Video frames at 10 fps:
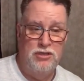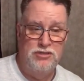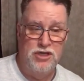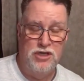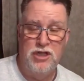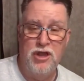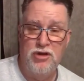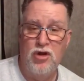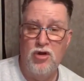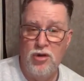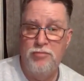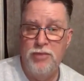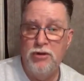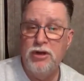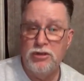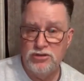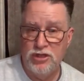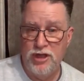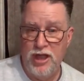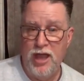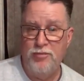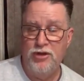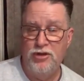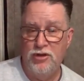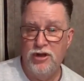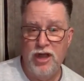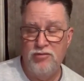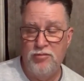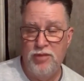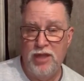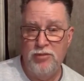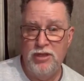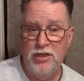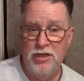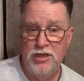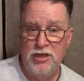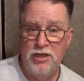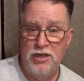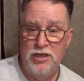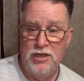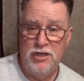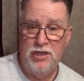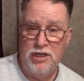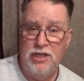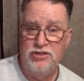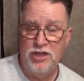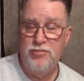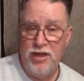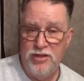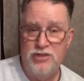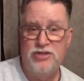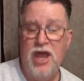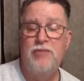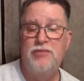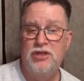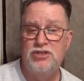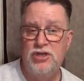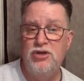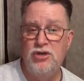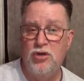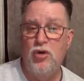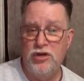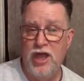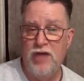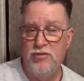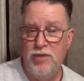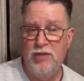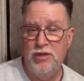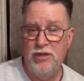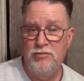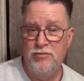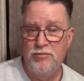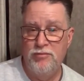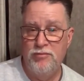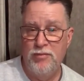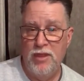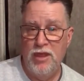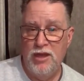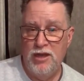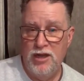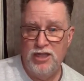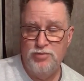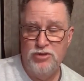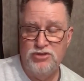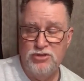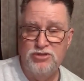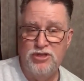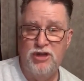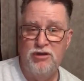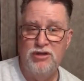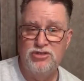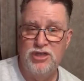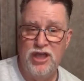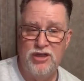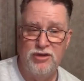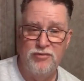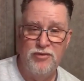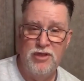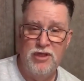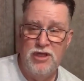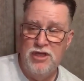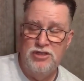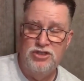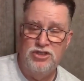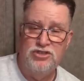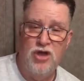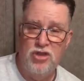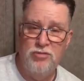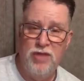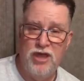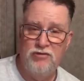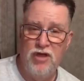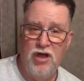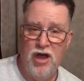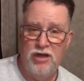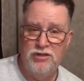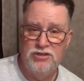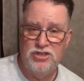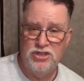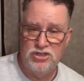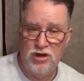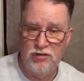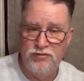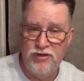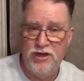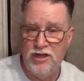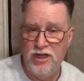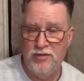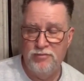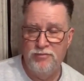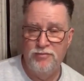declare to her a miracle's going to happen, you're going to have a baby. He said, by this time next year, you're going to have a baby. Now let's put some scenarios together. She saw the man of God. She started feeding him.